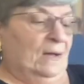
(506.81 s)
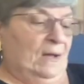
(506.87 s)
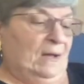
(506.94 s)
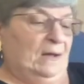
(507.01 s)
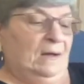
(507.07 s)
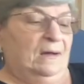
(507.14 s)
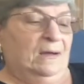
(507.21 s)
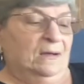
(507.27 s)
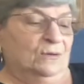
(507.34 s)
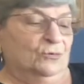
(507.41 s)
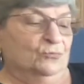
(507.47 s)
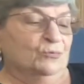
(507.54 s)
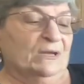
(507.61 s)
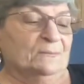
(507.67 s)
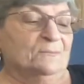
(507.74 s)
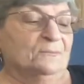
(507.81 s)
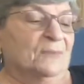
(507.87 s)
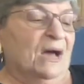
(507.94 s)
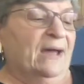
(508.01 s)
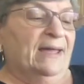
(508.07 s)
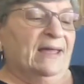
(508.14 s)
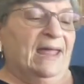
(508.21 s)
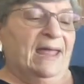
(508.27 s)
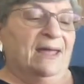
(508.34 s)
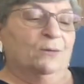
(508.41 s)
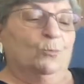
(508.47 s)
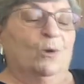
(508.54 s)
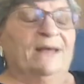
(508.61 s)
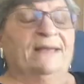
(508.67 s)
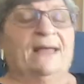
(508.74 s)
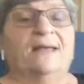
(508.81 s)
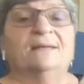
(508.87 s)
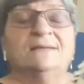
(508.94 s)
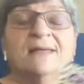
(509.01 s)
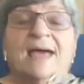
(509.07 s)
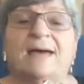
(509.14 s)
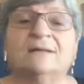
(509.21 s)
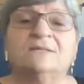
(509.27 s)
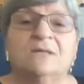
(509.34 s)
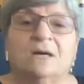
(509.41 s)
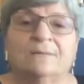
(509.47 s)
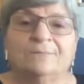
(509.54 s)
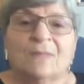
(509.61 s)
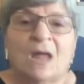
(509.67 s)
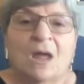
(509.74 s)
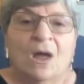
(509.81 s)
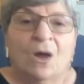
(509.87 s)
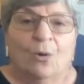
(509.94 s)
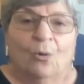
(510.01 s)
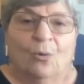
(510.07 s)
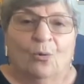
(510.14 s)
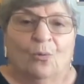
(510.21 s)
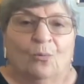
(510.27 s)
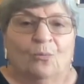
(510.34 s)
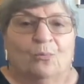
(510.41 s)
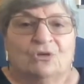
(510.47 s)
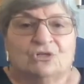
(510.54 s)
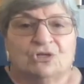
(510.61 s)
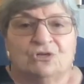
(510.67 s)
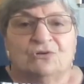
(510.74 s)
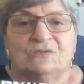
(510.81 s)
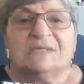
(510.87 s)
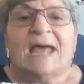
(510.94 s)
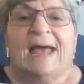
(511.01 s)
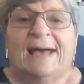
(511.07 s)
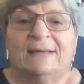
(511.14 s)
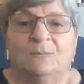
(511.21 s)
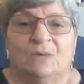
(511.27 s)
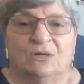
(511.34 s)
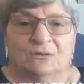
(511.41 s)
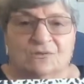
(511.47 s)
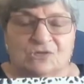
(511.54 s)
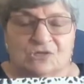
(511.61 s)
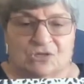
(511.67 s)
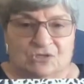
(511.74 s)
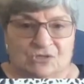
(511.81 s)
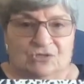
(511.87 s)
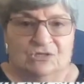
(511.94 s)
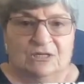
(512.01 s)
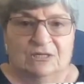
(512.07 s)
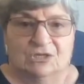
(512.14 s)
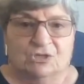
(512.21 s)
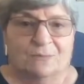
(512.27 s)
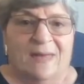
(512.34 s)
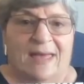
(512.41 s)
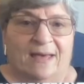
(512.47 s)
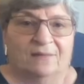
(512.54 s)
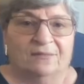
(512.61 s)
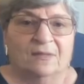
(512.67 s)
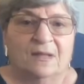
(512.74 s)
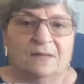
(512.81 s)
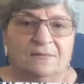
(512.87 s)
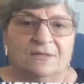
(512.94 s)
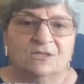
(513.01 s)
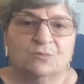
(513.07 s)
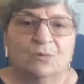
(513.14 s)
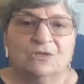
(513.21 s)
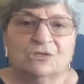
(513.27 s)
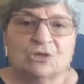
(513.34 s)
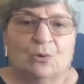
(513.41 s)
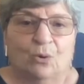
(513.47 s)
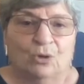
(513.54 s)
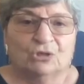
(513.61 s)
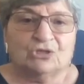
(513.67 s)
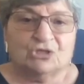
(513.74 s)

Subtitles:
written by Anne Whitehead Nagda, which use animals to teach math. This one's called